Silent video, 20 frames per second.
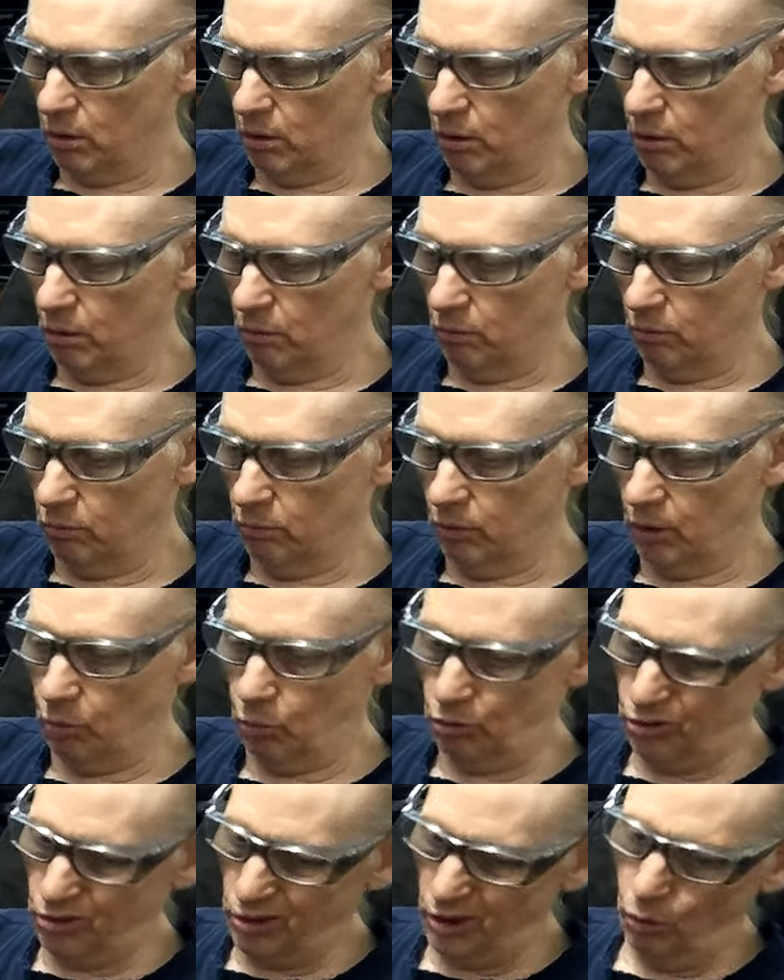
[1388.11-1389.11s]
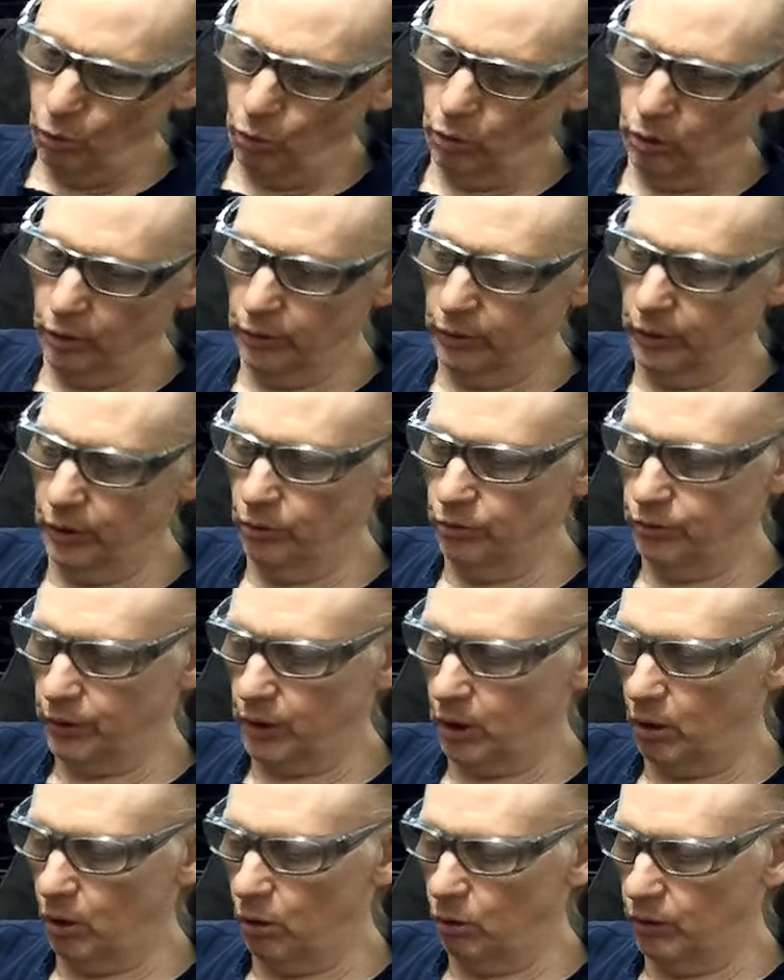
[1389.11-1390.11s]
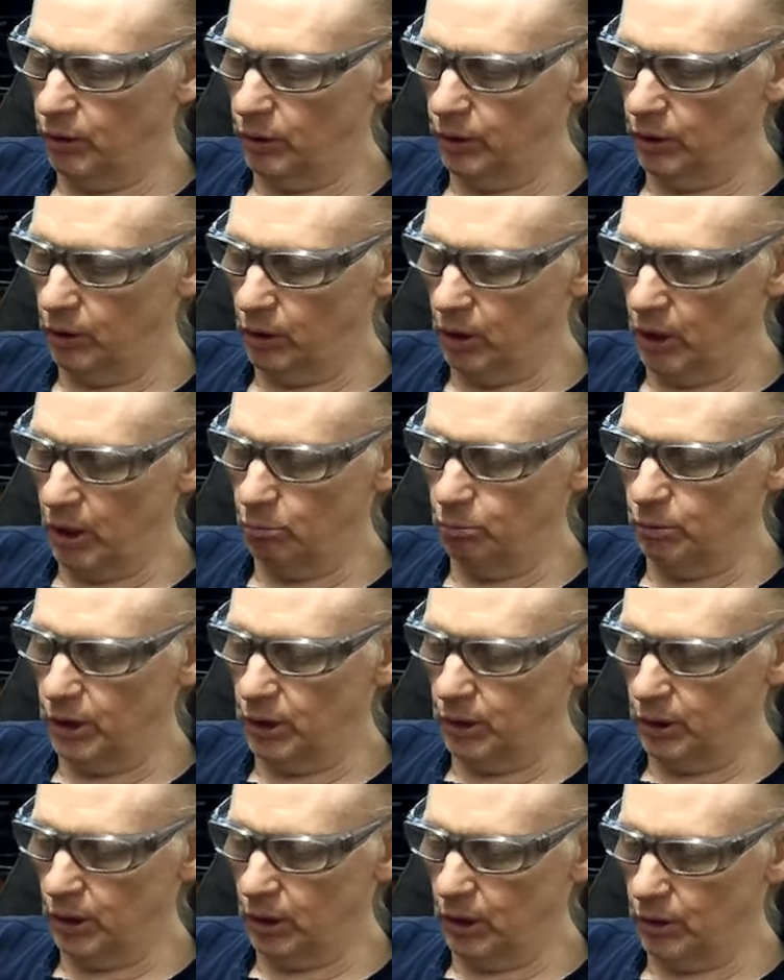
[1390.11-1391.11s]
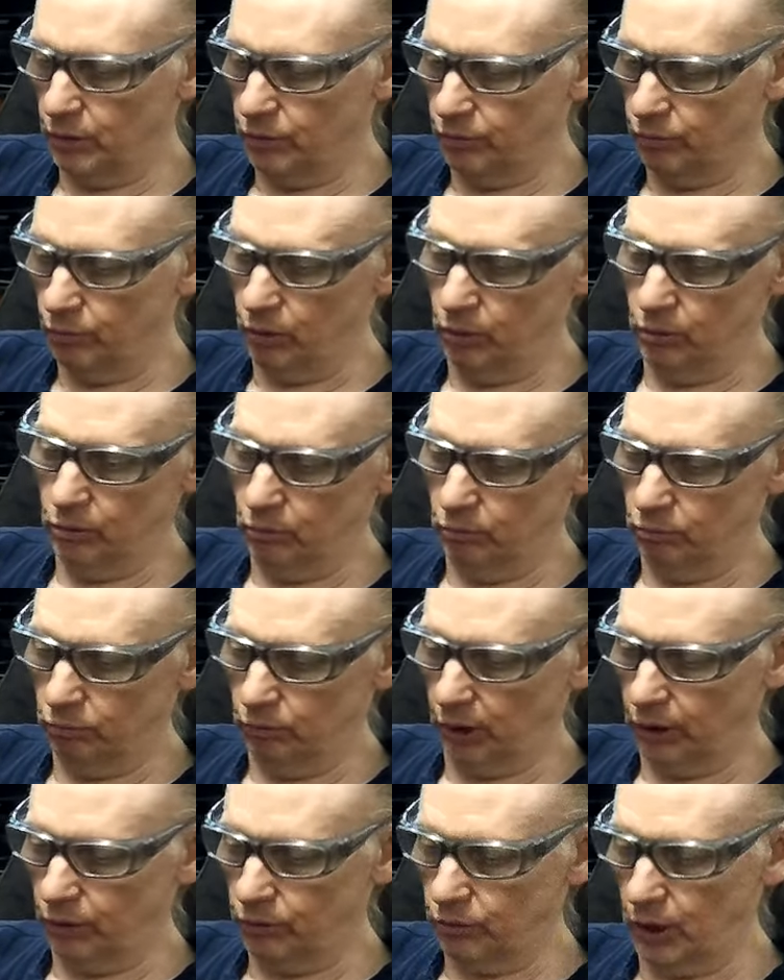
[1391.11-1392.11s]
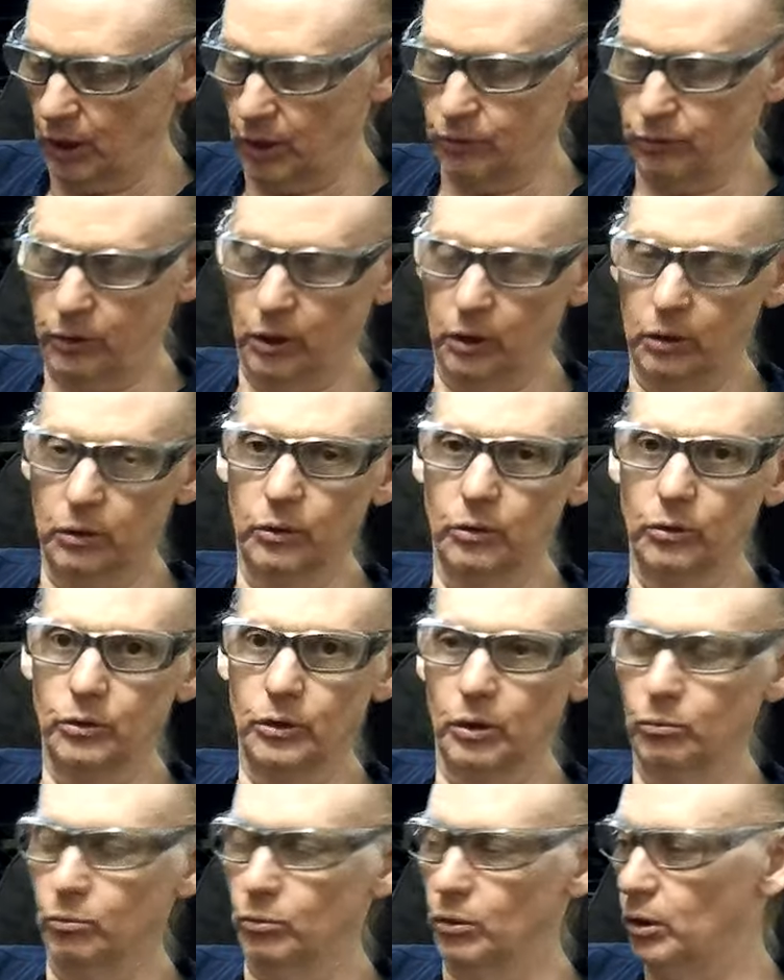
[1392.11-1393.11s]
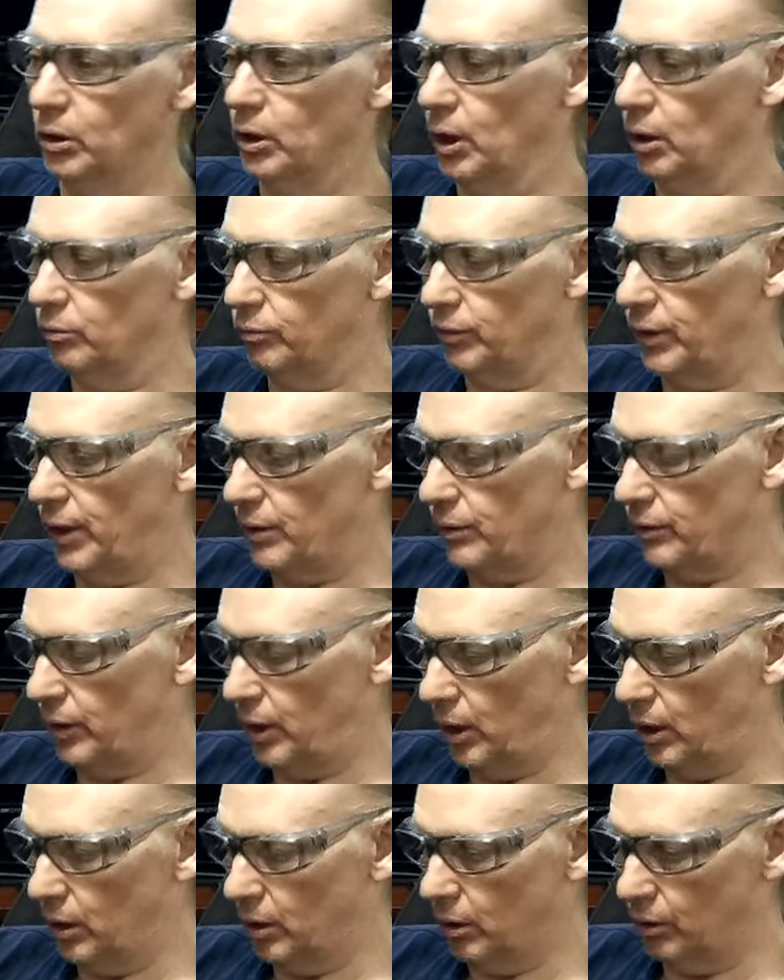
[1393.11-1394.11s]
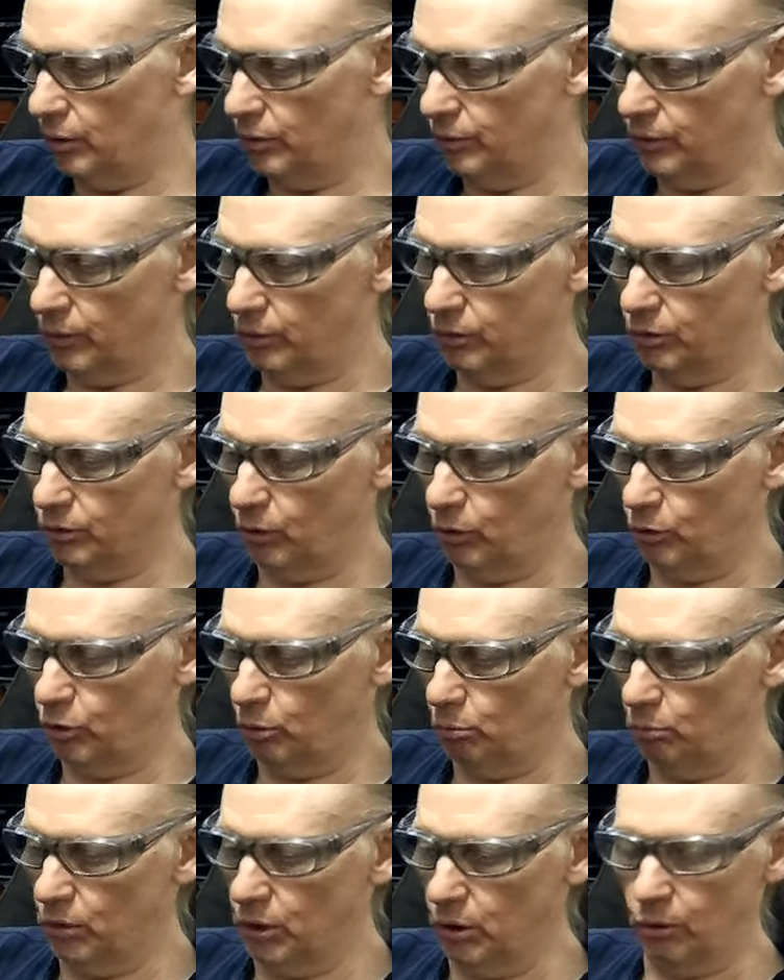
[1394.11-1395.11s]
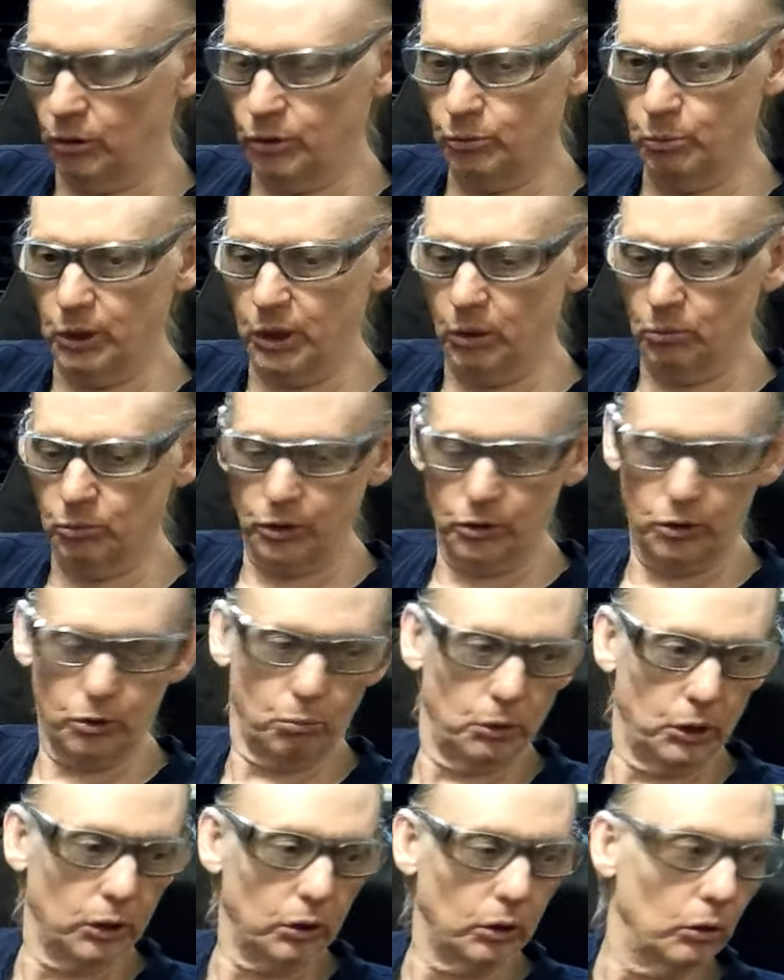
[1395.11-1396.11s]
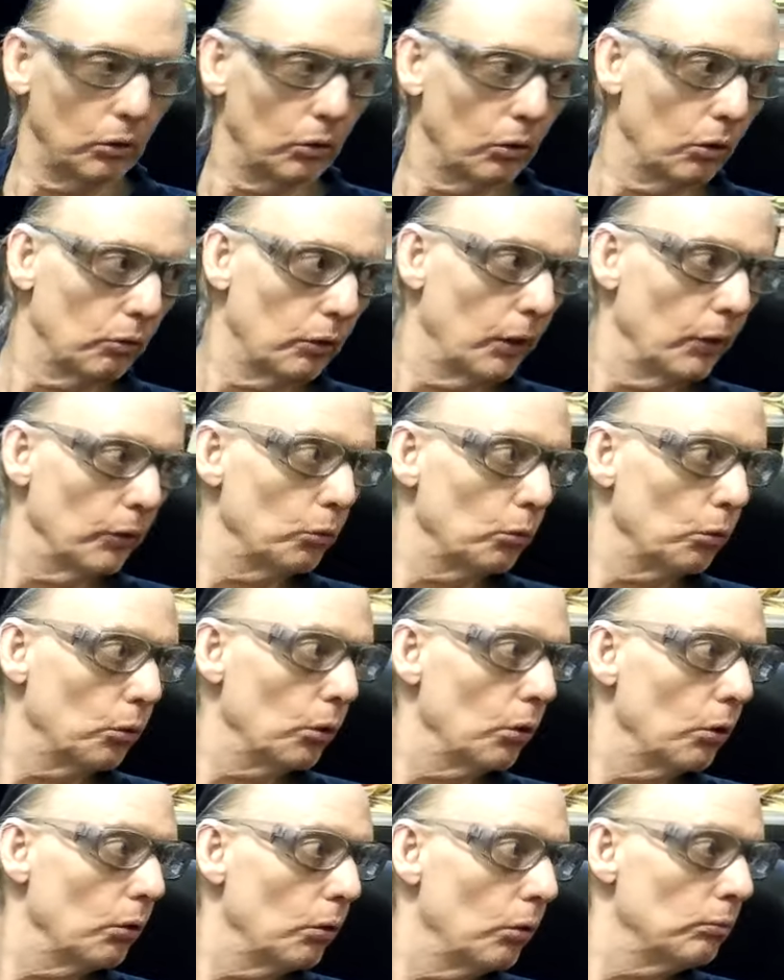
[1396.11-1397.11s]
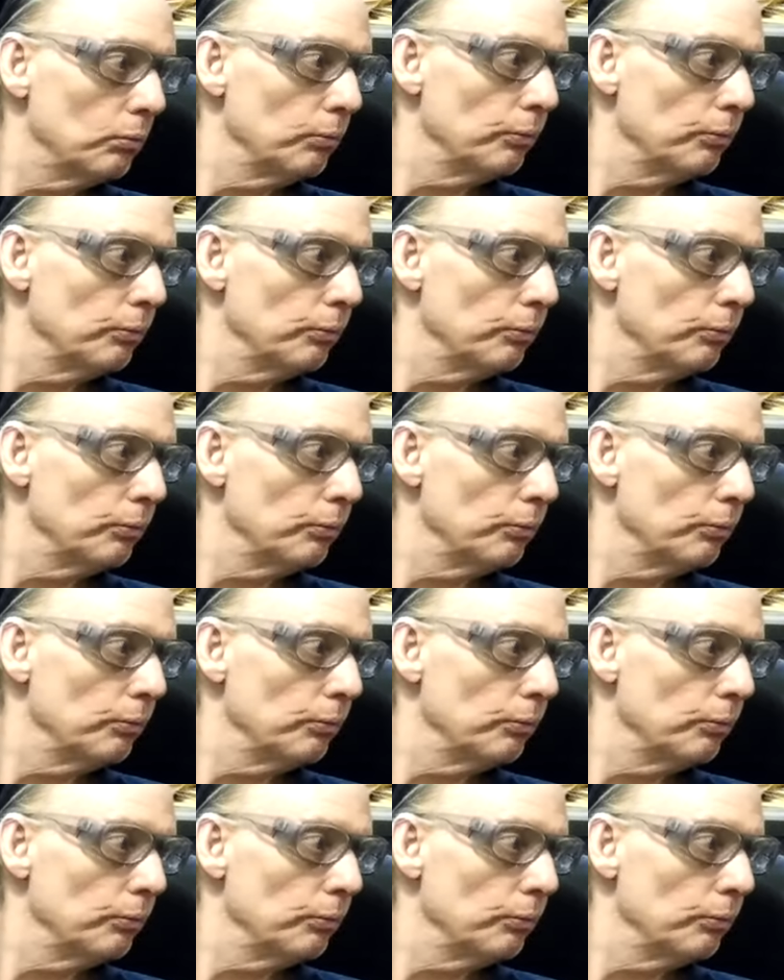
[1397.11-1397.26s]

uh, they were slower years ago than they have been in the last, well, I guess last 10 years. They've really gotten fast at it because it's such a, you know, it's become such a big deal around the world.